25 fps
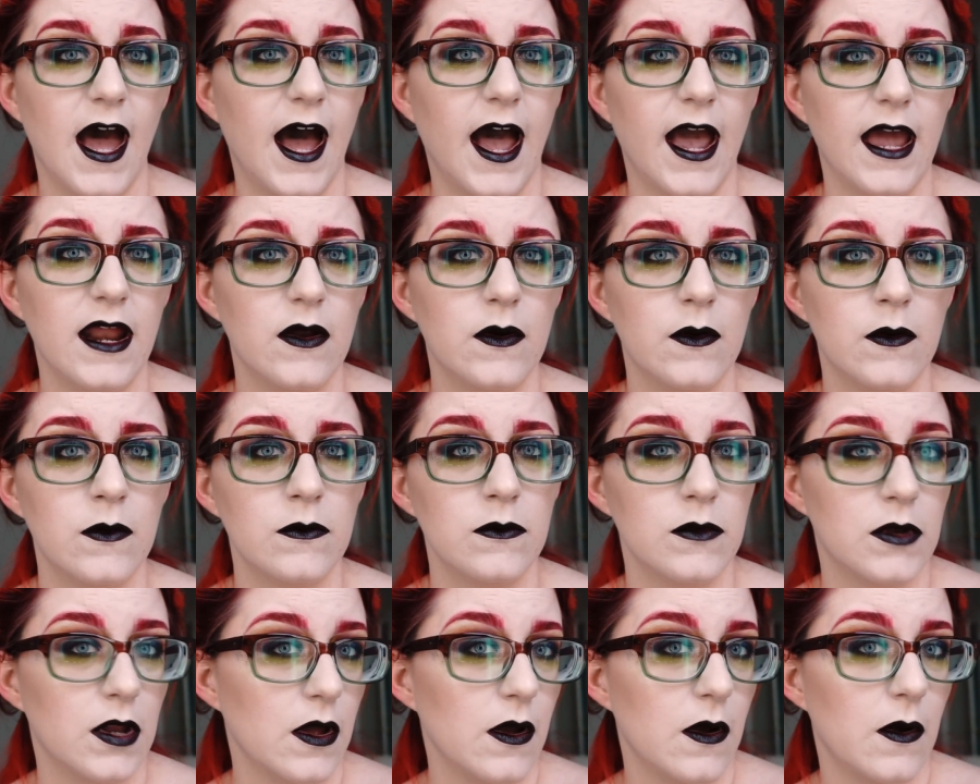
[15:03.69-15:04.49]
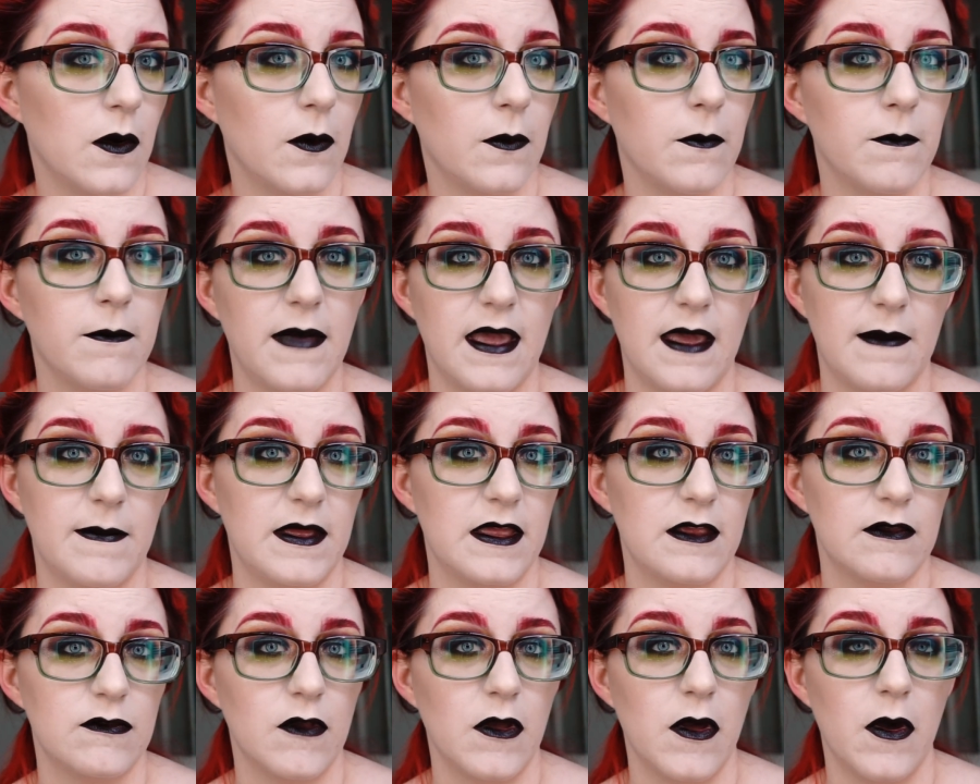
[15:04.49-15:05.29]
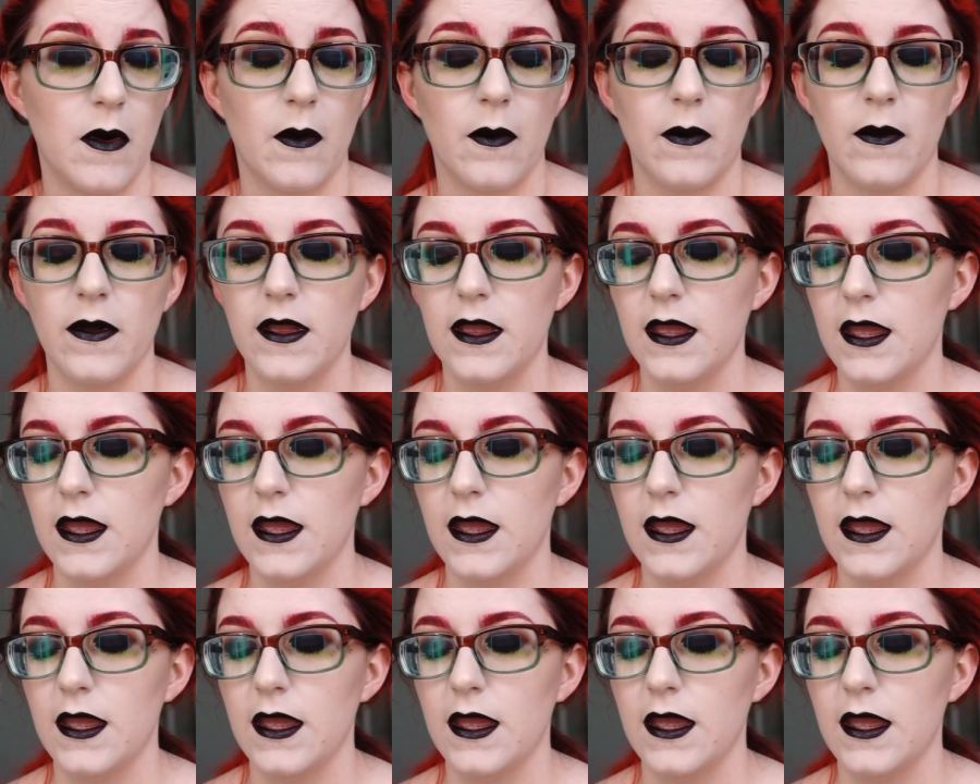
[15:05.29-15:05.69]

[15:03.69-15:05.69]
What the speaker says: I don't know, maybe so.